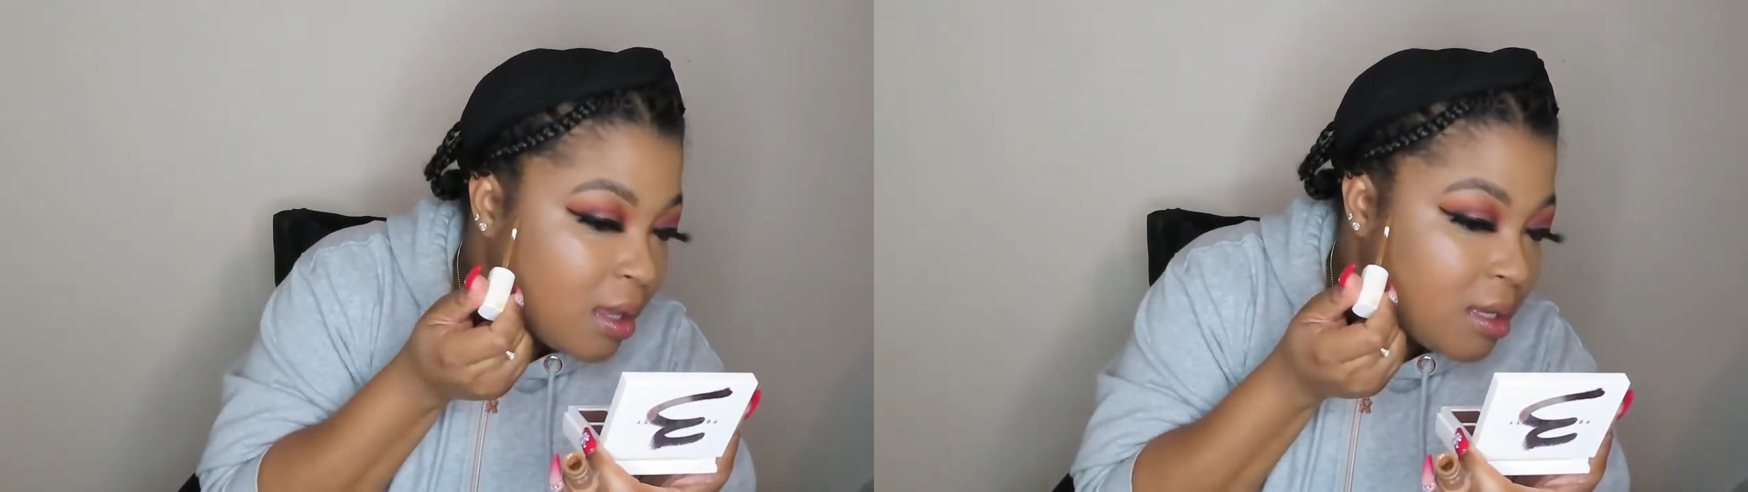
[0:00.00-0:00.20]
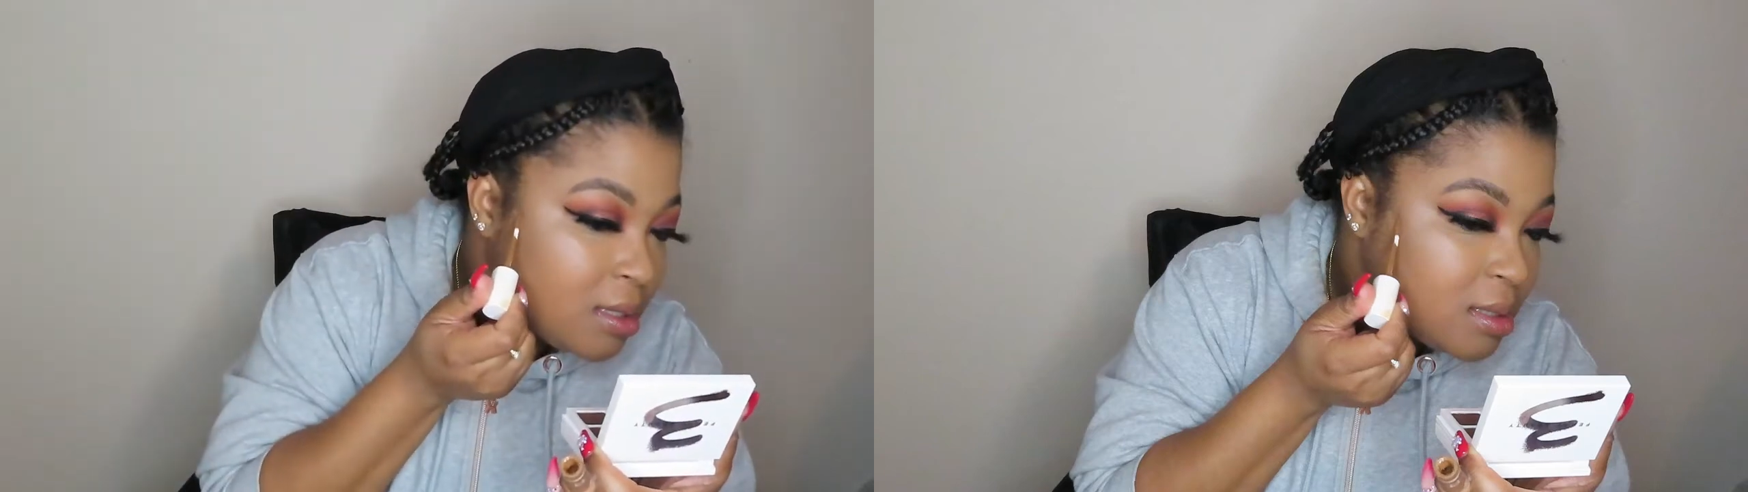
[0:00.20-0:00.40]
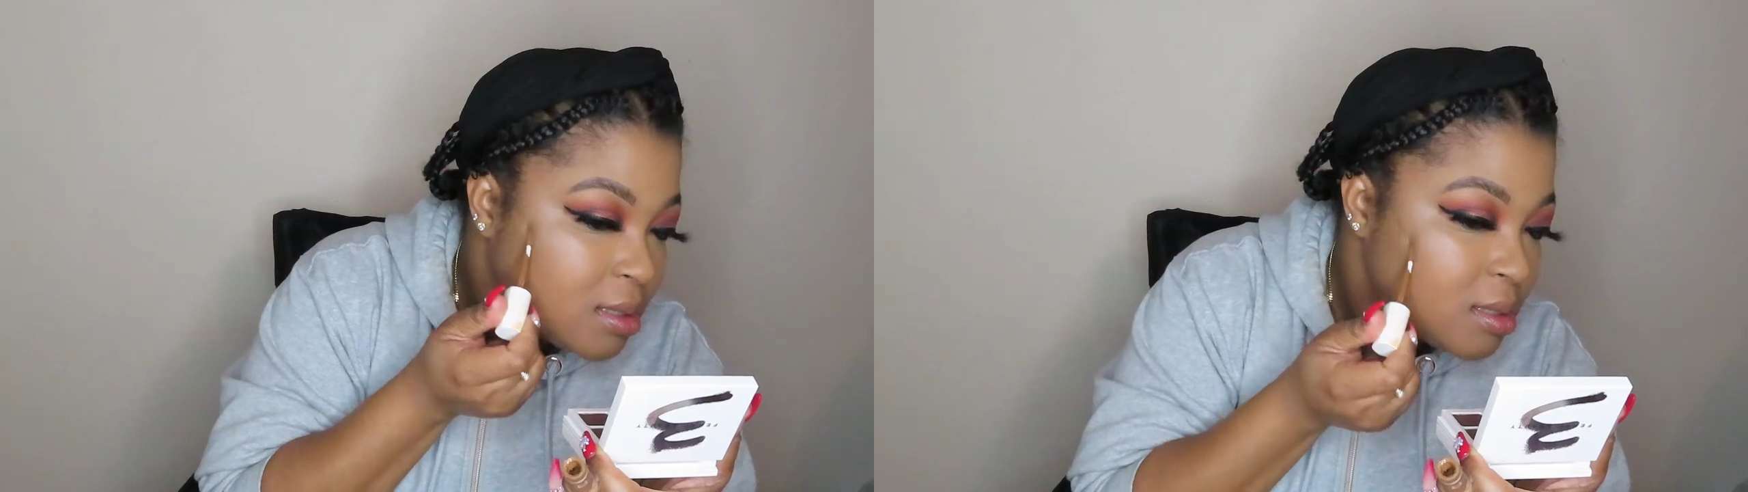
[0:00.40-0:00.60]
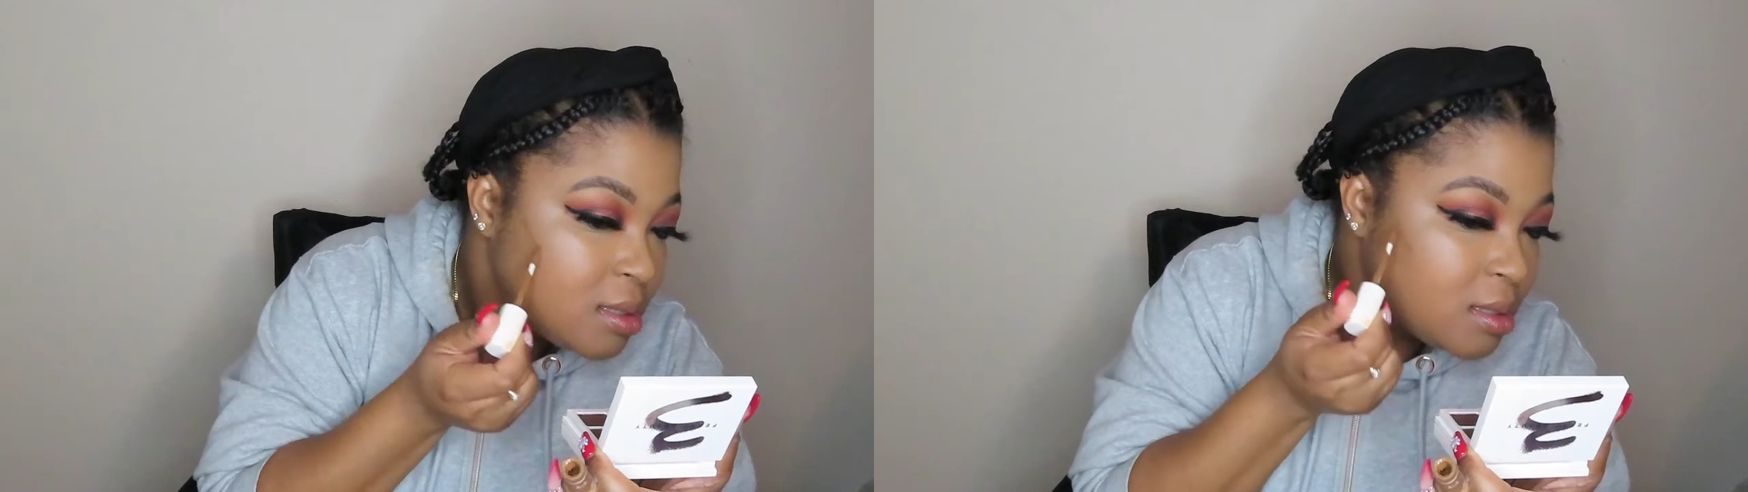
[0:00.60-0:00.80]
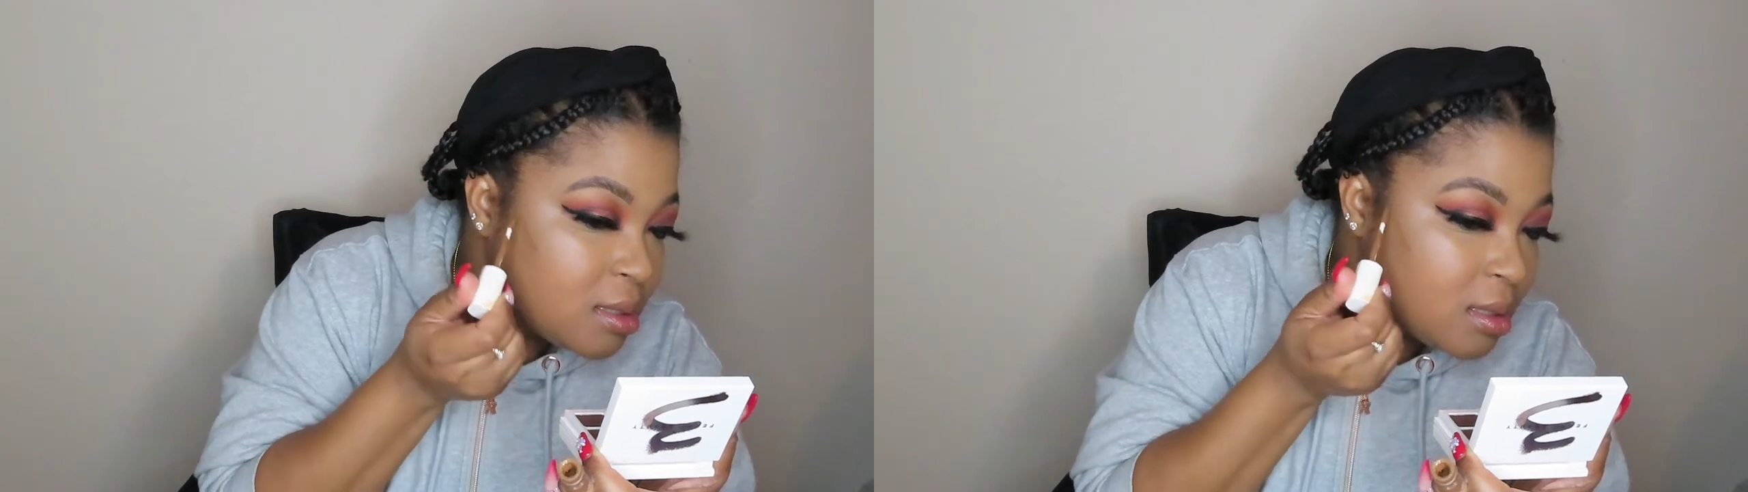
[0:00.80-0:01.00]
and just